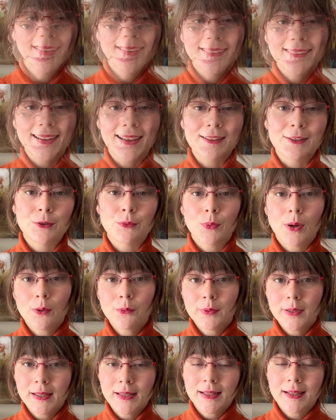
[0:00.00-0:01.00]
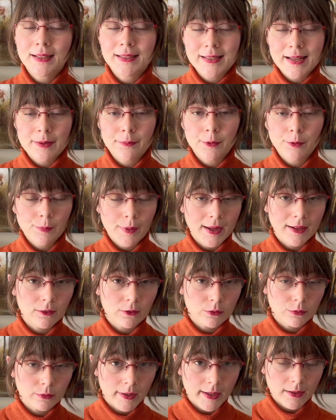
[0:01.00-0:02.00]
Now, you won't need a damper
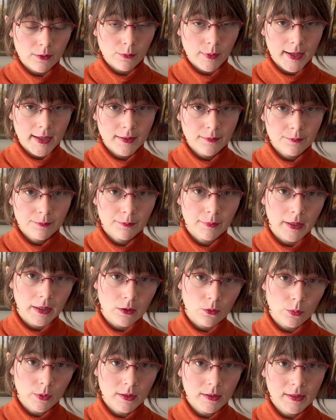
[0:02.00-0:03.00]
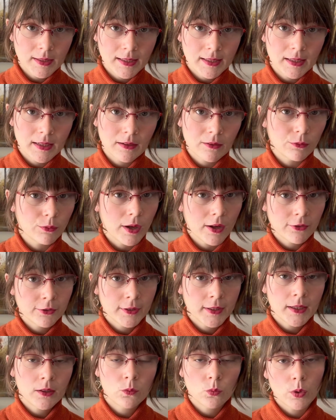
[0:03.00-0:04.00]
pedal right away, but you will need it
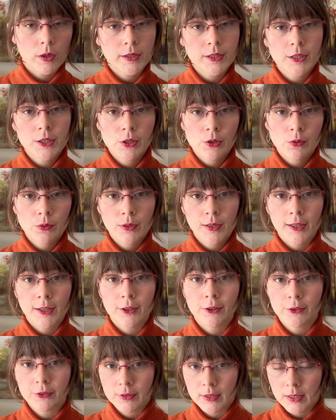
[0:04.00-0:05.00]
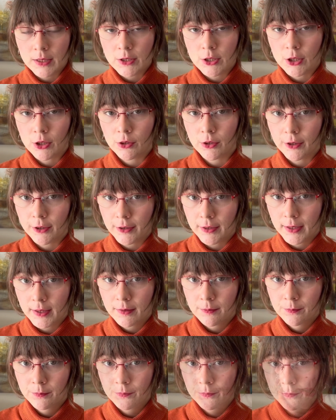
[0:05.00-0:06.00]
roughly 1 to 2 years into your learning.
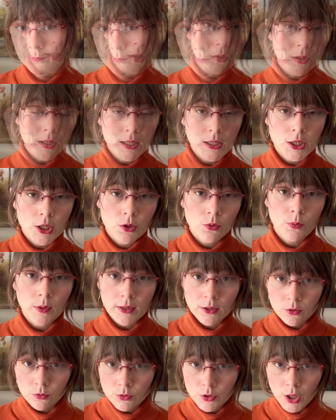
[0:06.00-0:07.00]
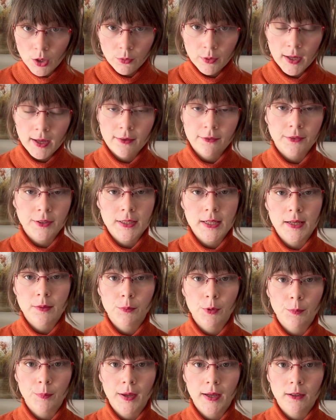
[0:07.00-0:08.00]
What you can do when you don't have a
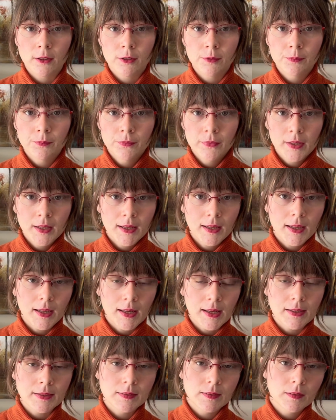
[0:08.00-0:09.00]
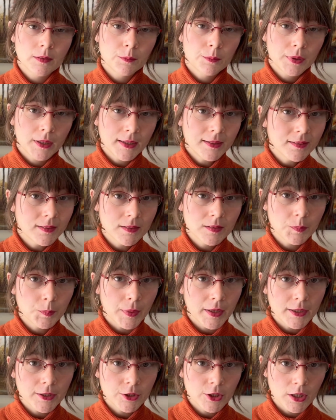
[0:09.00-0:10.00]
damper pedal is place a
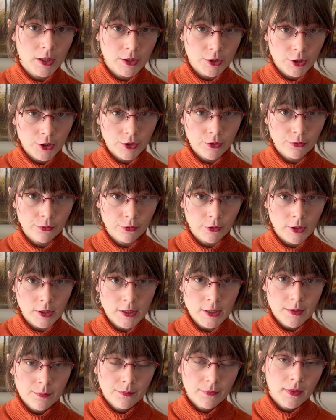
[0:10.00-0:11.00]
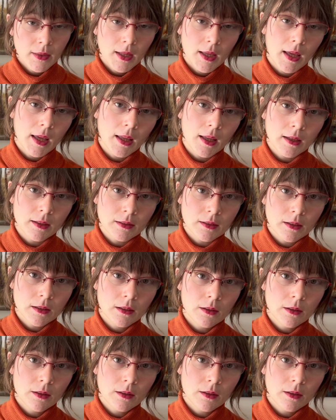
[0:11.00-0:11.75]
sponge under your foot and